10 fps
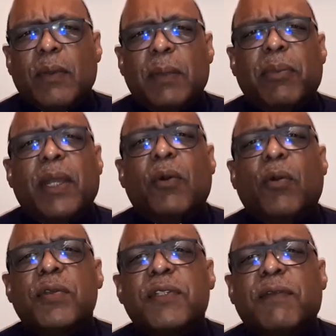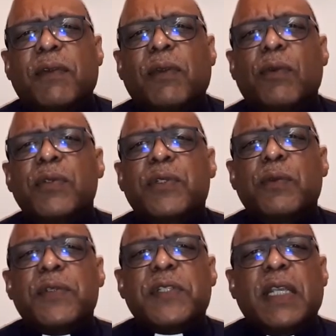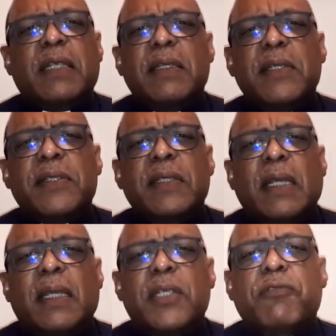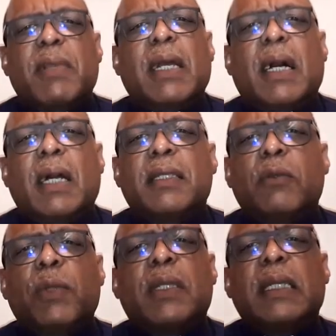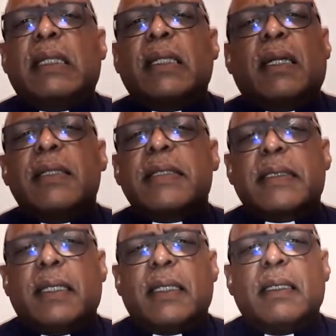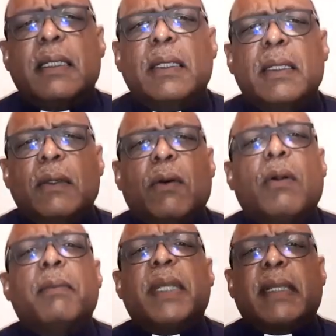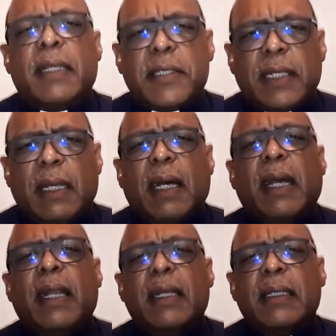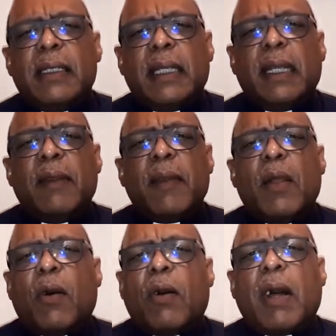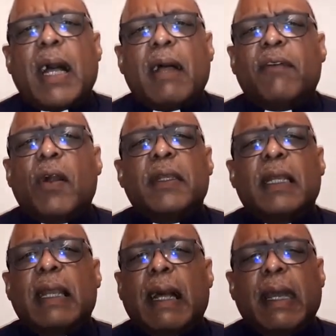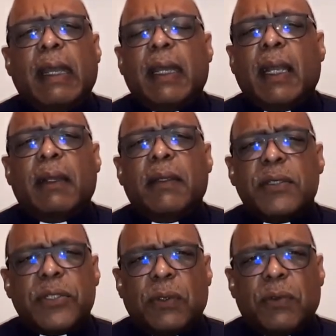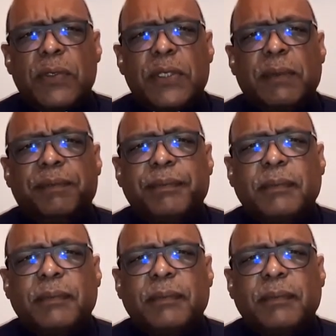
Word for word: We pray also for those whose sickness is regarded with little concern, all because they are elderly or have underlying health issues.